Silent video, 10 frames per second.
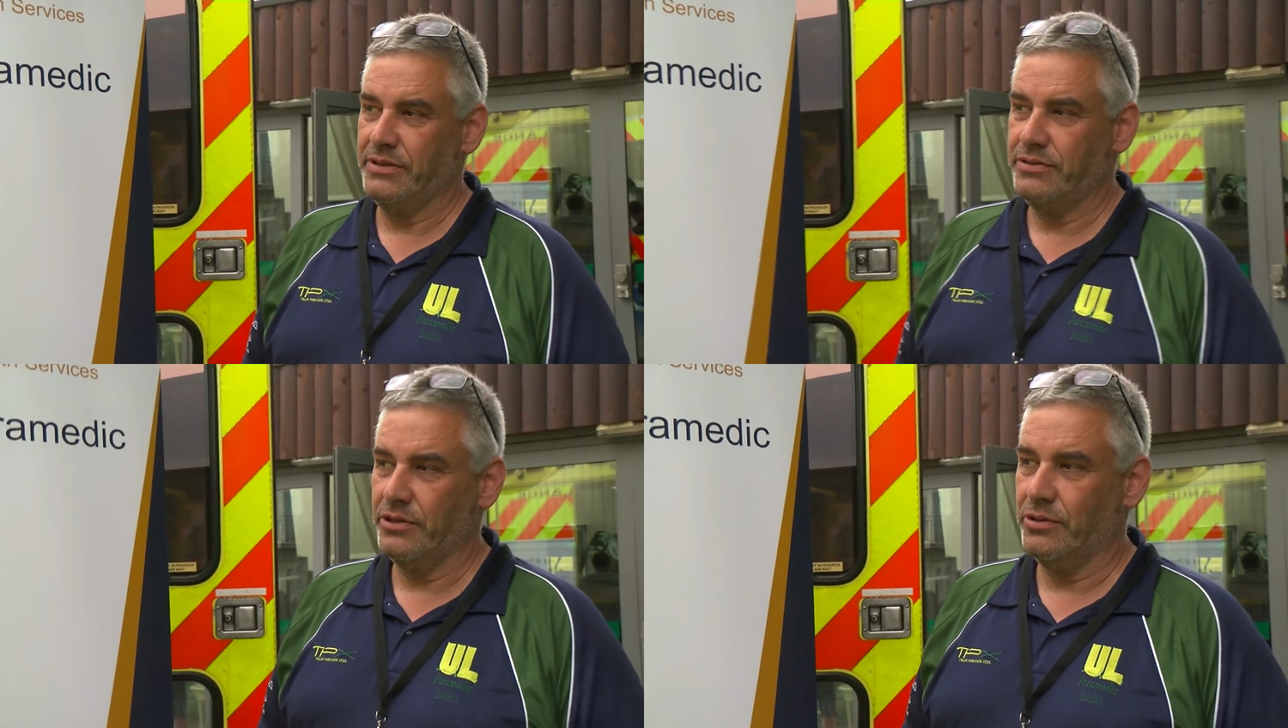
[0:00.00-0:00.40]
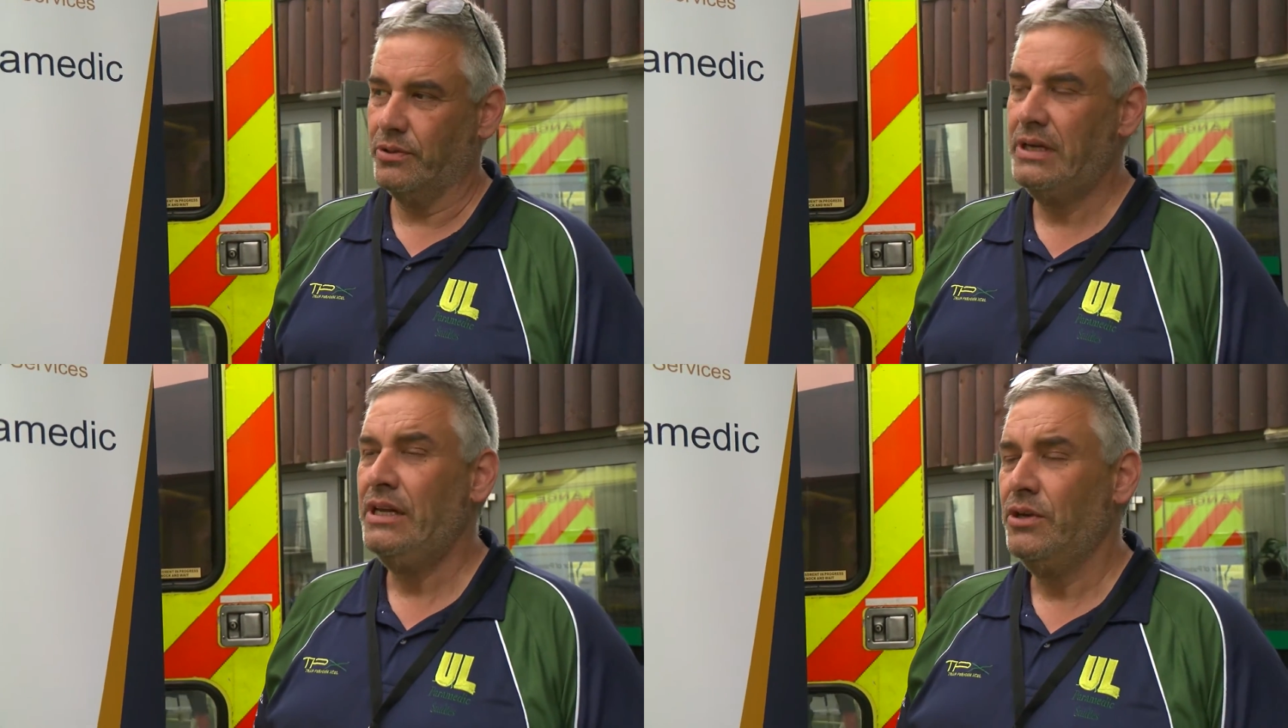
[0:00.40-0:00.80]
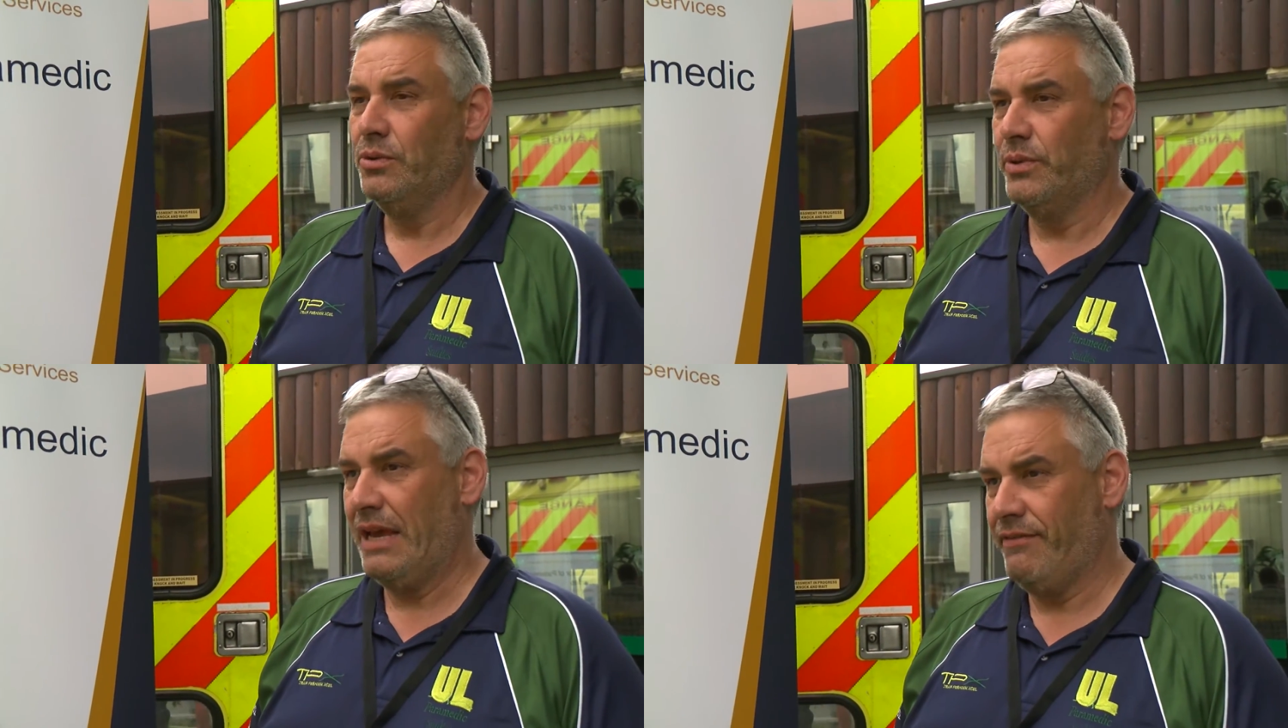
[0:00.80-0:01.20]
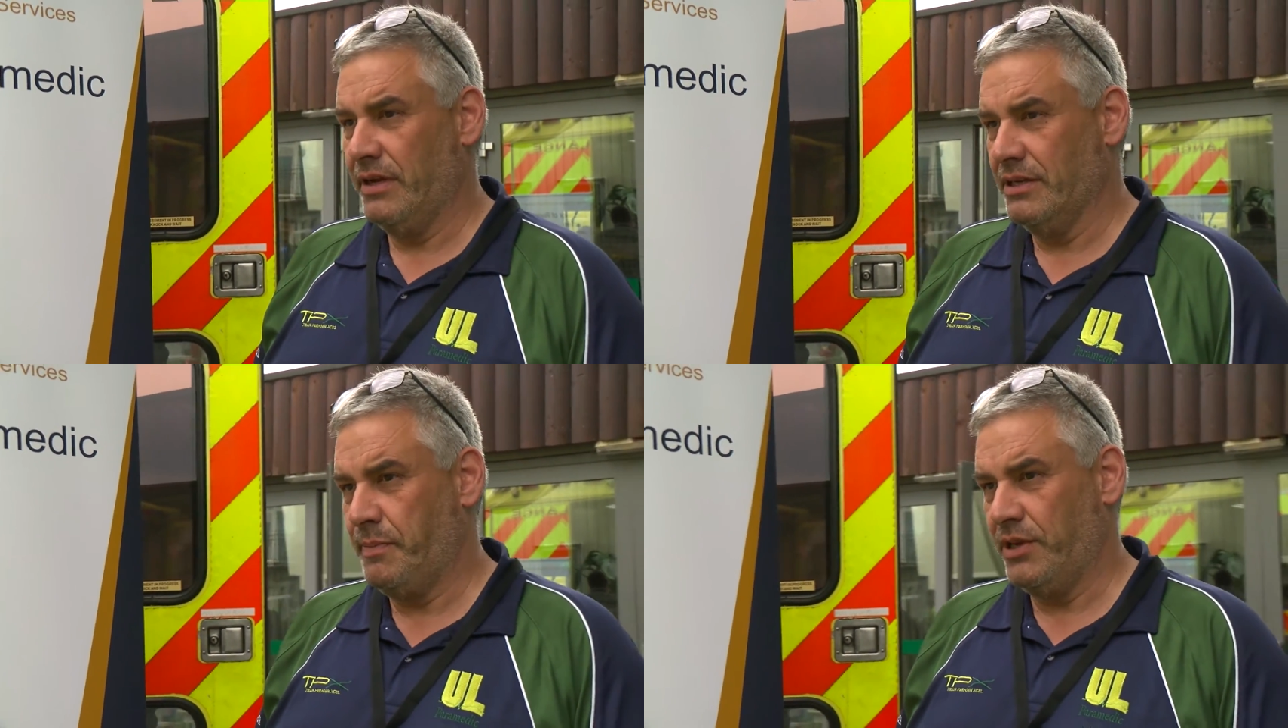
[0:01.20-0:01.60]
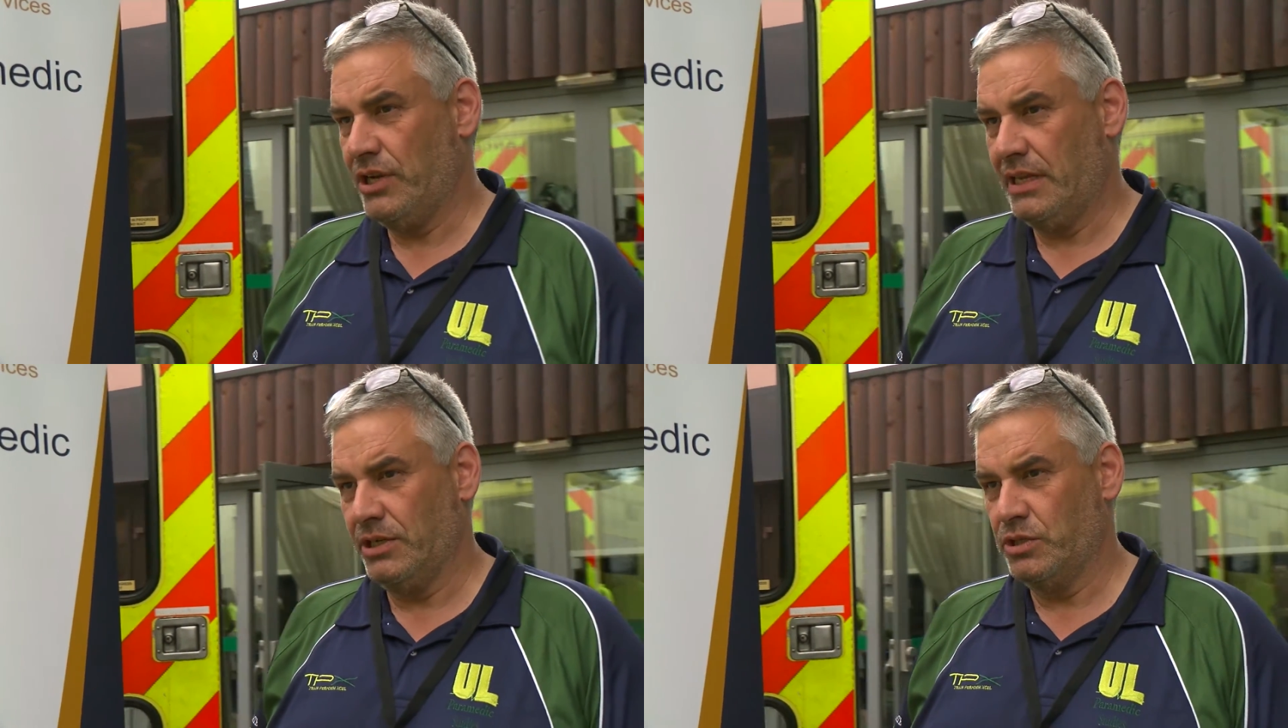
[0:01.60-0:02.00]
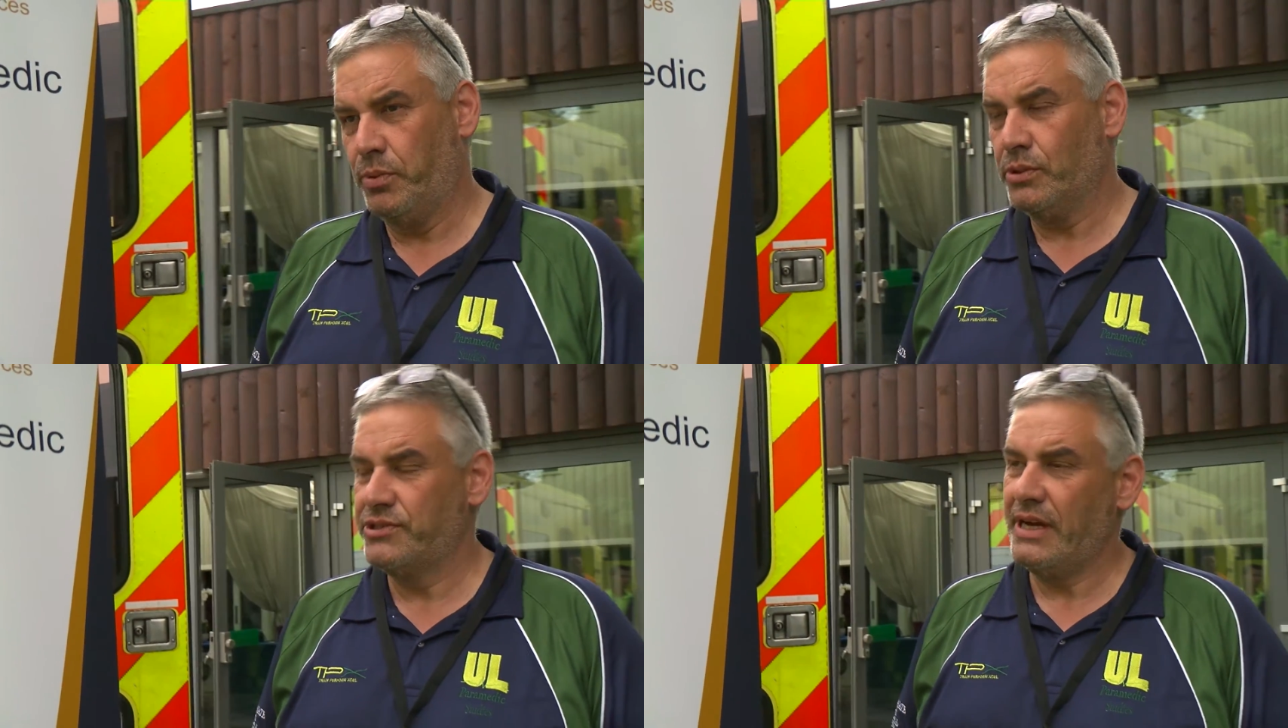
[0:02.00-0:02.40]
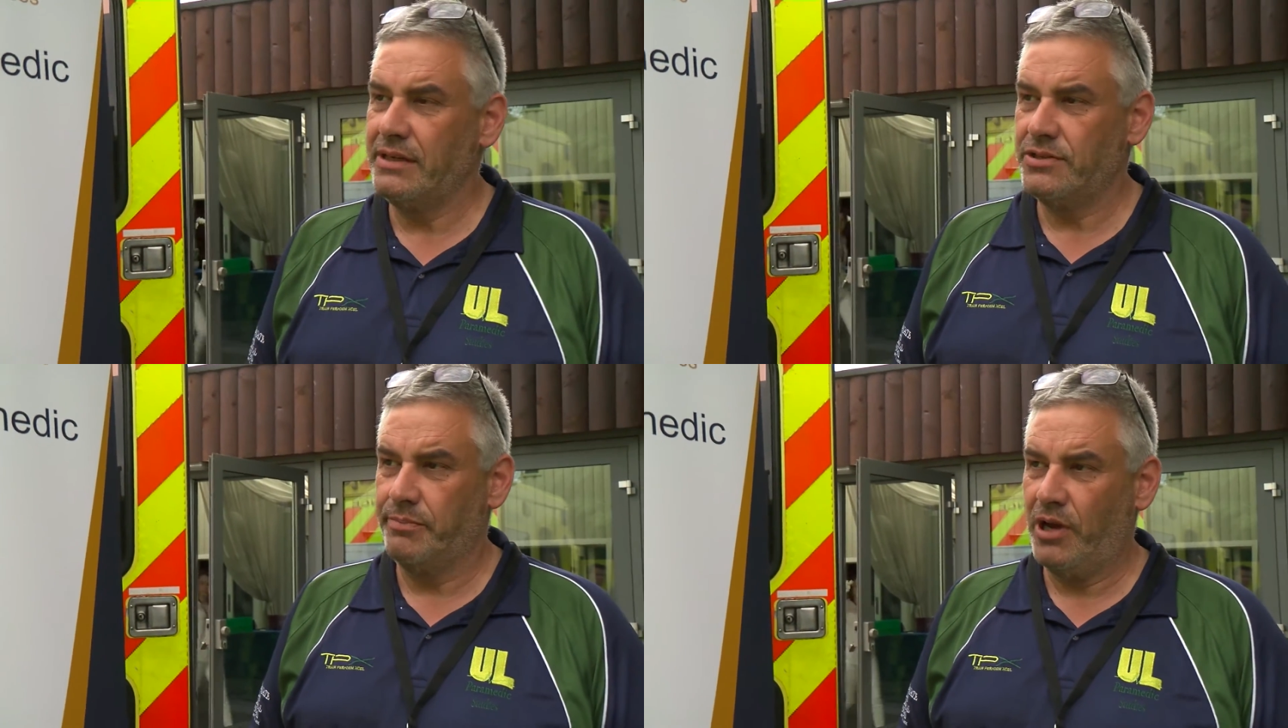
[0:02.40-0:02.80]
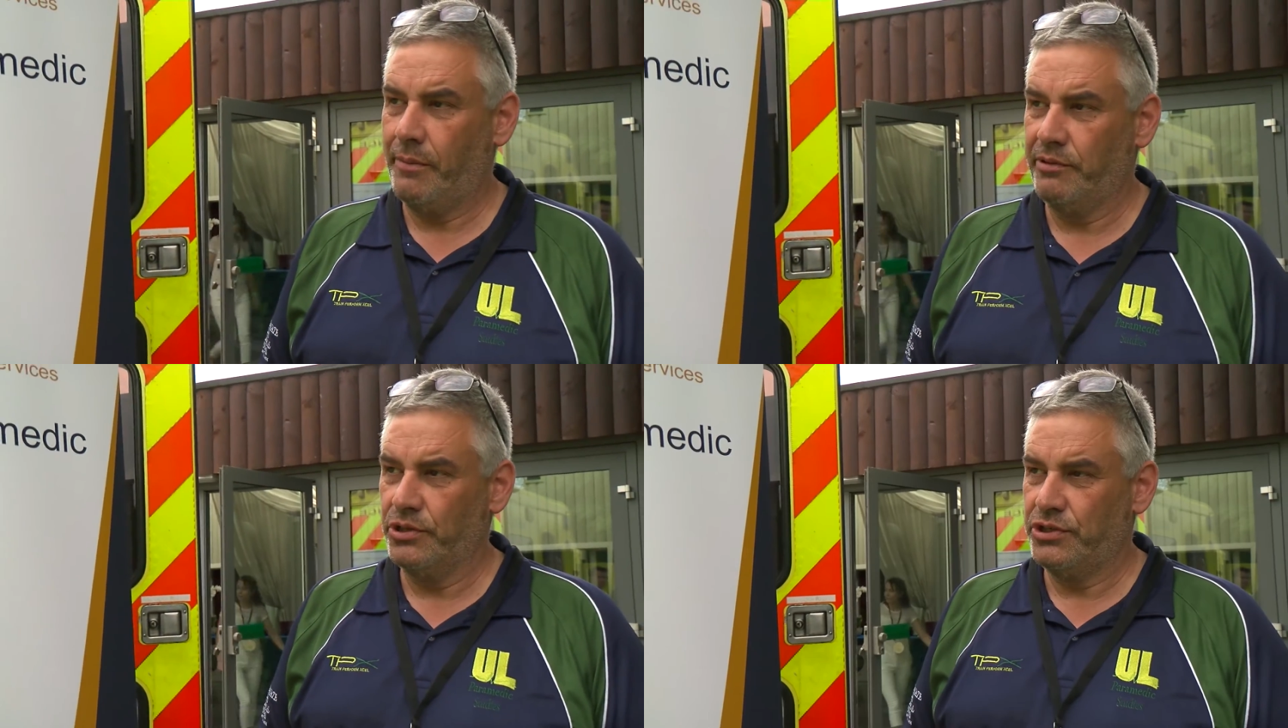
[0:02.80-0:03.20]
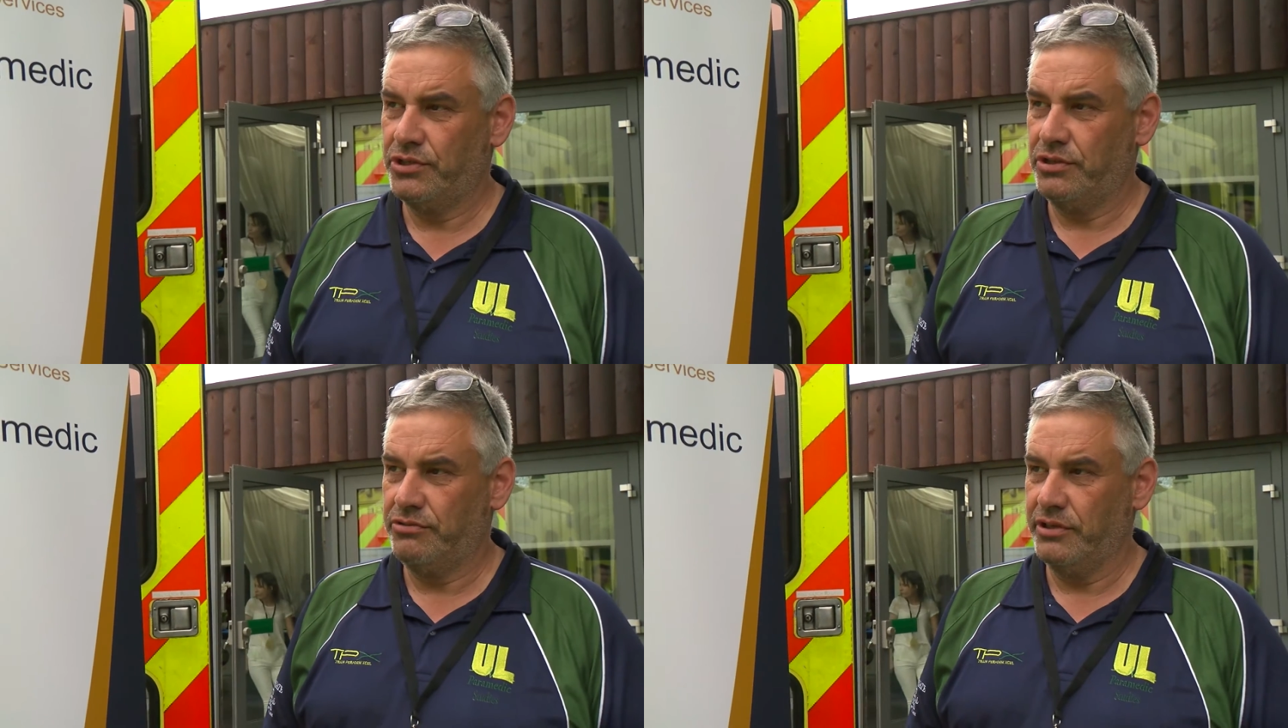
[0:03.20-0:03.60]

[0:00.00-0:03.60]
So we have a specialty sports science department which